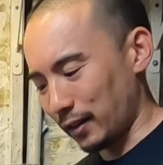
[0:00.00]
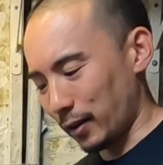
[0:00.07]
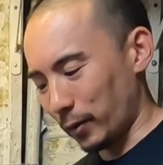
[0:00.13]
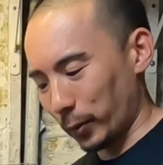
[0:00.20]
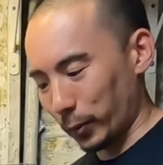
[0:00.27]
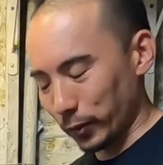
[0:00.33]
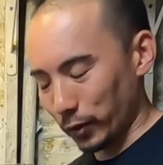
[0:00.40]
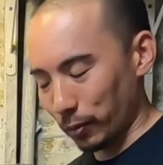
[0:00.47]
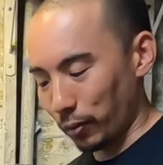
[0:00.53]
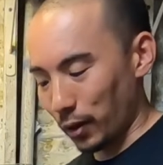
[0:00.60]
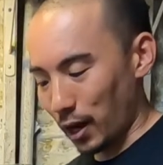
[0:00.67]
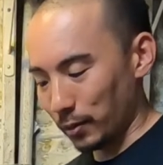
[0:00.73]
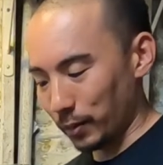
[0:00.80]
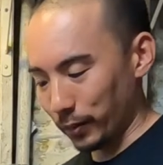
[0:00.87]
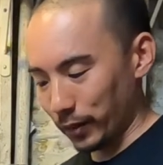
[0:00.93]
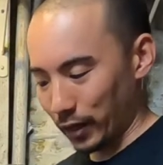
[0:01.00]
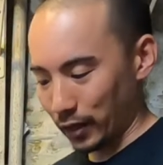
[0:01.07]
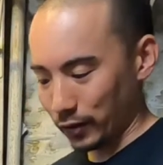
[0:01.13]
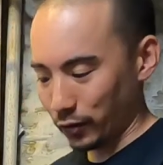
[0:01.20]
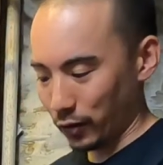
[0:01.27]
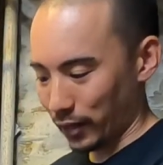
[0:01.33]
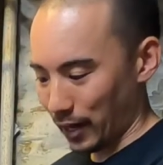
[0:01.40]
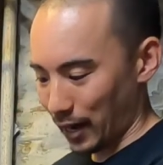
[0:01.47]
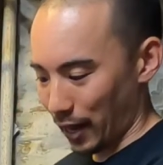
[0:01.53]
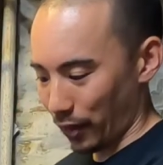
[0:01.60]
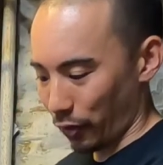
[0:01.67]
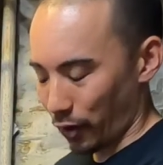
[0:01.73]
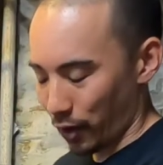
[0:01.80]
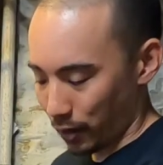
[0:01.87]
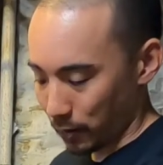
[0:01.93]
there was a problem there. So then I
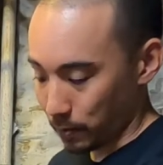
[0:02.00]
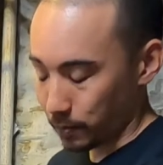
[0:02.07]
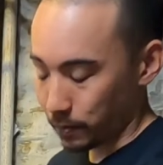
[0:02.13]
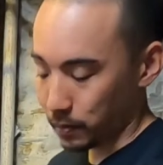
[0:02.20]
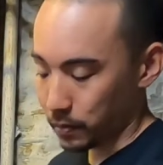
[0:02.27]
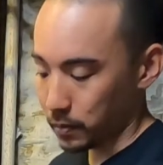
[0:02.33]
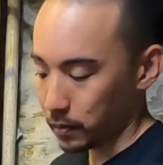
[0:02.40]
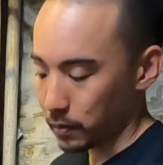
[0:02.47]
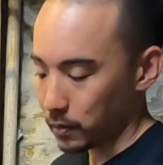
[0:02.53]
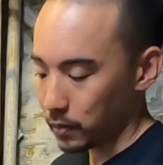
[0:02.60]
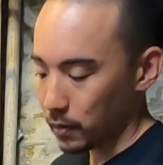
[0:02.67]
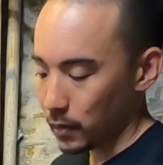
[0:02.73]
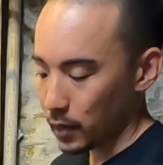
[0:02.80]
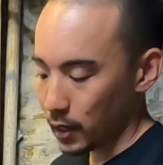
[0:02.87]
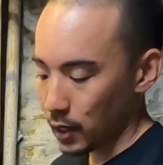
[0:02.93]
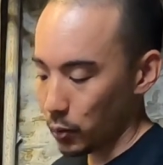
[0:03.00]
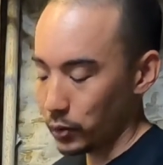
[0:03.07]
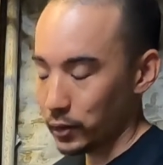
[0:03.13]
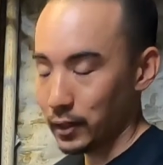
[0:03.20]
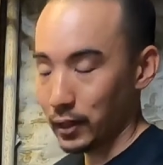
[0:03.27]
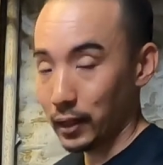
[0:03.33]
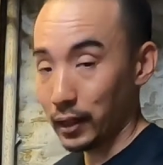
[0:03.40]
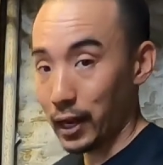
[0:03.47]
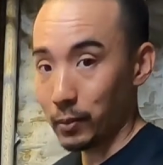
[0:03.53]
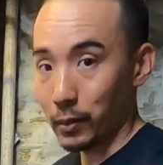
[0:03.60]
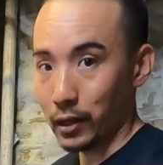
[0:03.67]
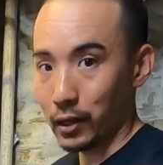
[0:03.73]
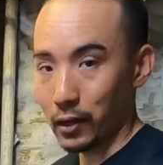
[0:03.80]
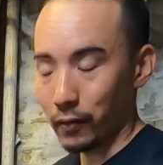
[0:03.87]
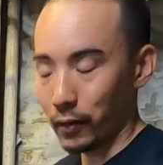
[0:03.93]
thought it was the
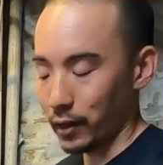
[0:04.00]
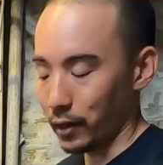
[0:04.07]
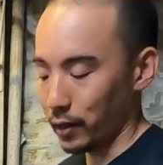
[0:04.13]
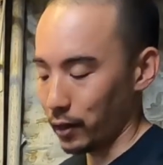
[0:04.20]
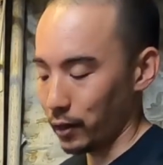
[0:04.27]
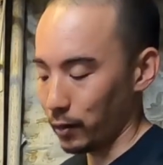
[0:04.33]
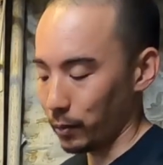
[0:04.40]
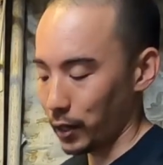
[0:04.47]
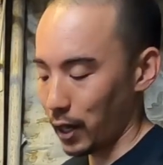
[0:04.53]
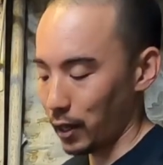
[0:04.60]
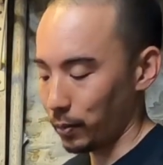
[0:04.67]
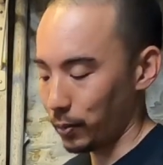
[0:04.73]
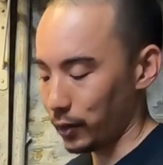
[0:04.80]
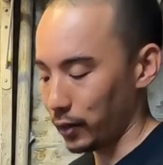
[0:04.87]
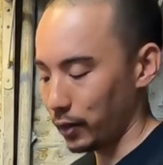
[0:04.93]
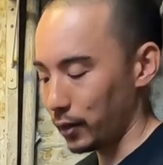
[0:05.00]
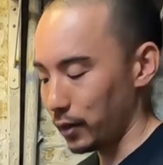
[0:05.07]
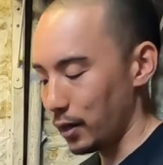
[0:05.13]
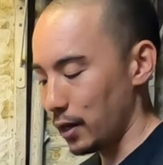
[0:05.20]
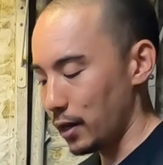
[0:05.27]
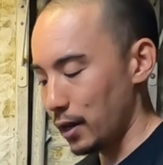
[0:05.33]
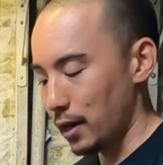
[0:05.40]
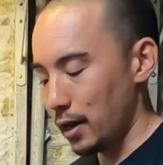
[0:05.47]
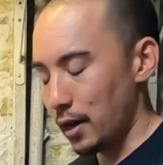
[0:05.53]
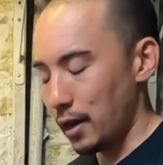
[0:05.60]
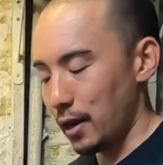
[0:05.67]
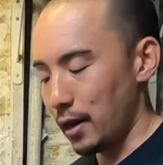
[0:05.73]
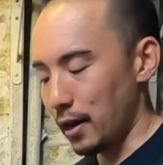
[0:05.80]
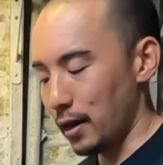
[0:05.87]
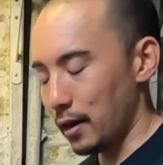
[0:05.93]
alignment of the caliper,
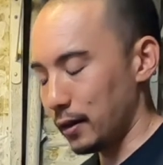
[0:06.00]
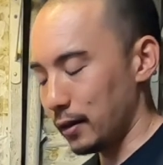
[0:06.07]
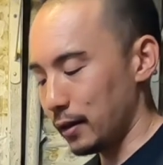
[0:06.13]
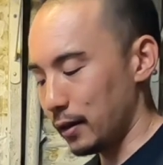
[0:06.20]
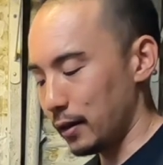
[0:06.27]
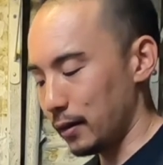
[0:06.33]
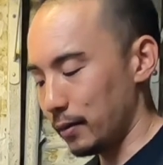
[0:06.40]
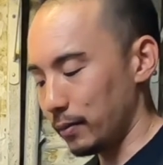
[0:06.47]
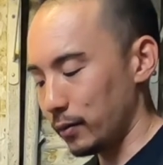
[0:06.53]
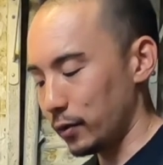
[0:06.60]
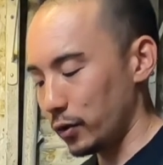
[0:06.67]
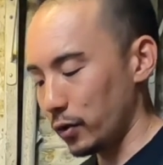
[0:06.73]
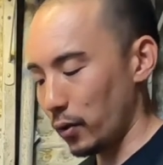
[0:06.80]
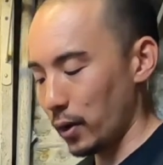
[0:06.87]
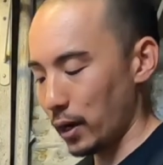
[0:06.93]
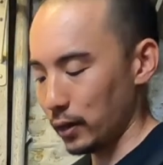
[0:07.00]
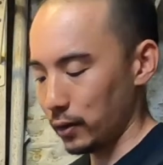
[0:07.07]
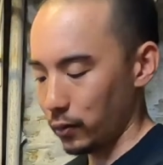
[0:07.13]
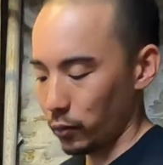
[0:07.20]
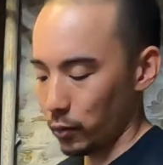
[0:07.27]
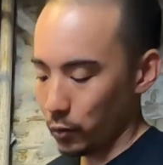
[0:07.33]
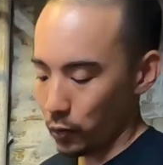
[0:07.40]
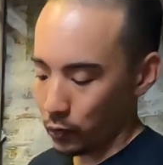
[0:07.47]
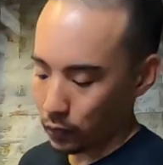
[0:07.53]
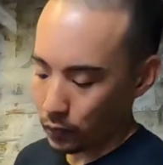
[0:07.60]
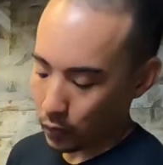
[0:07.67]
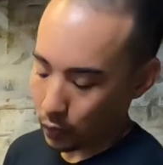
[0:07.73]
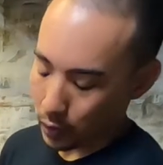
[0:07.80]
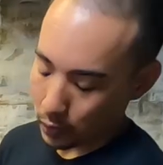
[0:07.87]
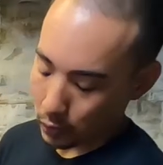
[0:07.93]
and so I removed
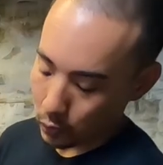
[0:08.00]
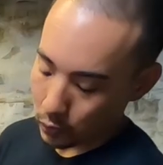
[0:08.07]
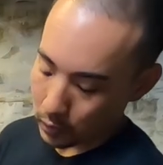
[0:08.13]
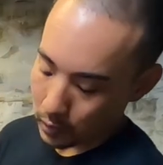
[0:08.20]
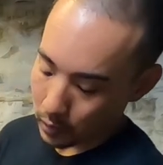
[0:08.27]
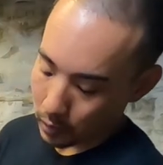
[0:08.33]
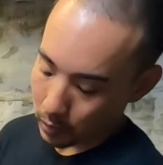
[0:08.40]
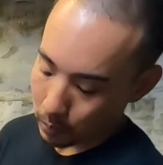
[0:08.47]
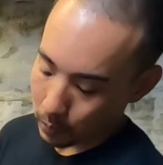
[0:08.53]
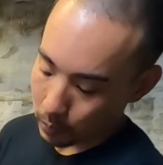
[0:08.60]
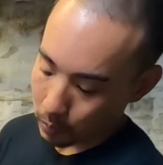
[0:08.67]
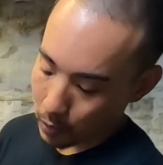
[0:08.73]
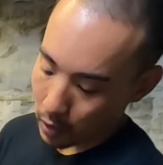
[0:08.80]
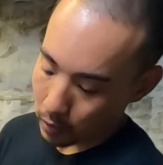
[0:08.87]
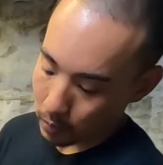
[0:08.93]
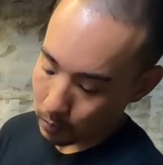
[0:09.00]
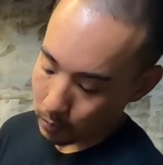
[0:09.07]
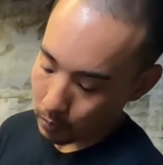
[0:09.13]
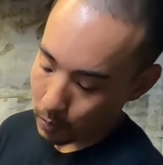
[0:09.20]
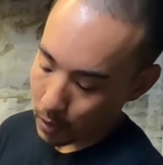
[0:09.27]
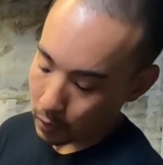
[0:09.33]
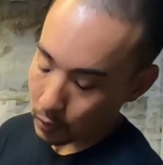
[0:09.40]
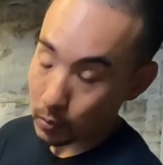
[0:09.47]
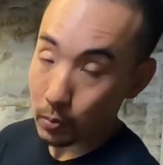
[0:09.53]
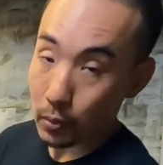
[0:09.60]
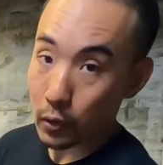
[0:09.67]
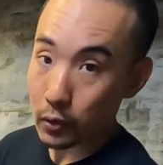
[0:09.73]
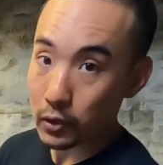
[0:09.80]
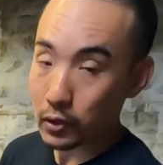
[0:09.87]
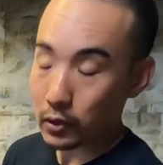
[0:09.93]
or loosened the bottom mounting
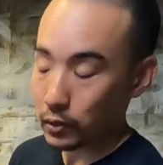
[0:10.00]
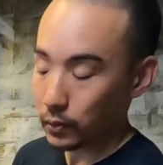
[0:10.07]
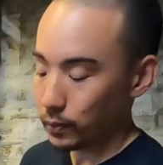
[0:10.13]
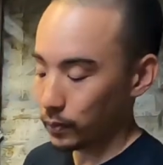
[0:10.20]
bolts